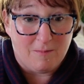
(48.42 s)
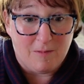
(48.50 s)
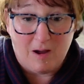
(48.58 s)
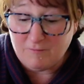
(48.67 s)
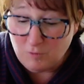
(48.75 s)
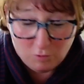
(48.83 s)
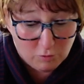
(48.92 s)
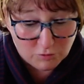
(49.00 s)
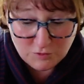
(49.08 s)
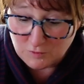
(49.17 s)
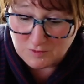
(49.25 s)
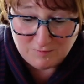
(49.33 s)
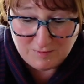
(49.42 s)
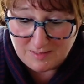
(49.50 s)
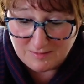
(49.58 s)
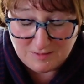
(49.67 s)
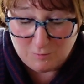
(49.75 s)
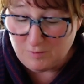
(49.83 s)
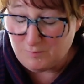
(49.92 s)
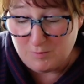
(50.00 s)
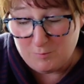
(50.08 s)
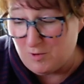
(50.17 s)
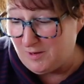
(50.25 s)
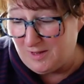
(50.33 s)
I've got all sorts of things that we've
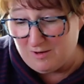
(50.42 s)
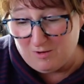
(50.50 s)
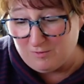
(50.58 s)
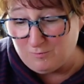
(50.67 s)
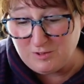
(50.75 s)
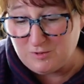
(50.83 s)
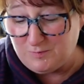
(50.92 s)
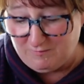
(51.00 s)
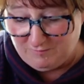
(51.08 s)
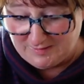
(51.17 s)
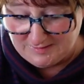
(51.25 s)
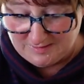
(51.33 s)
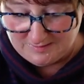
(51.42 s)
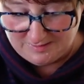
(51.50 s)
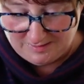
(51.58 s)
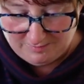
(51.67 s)
been working on, which has been fantastic.